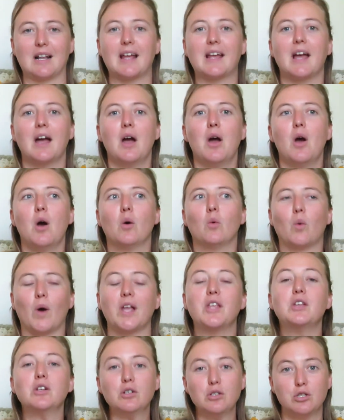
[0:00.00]
Like
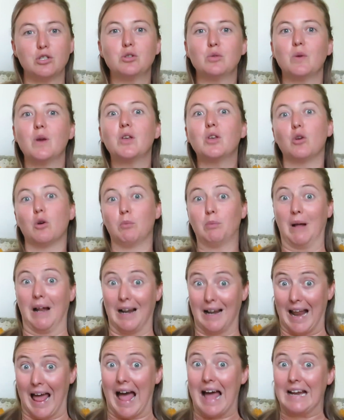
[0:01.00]
when you're doing your
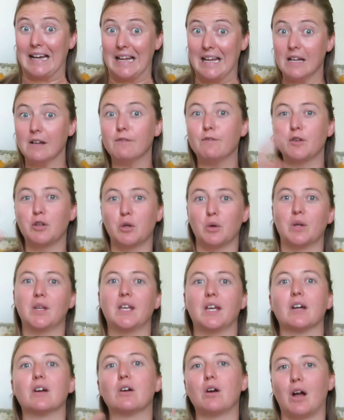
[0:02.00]
planning for your
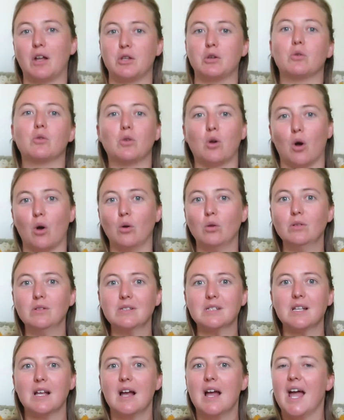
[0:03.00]
year and your
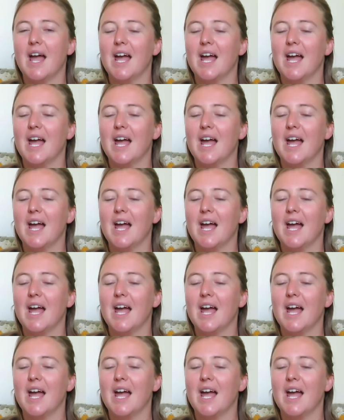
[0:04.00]
goals,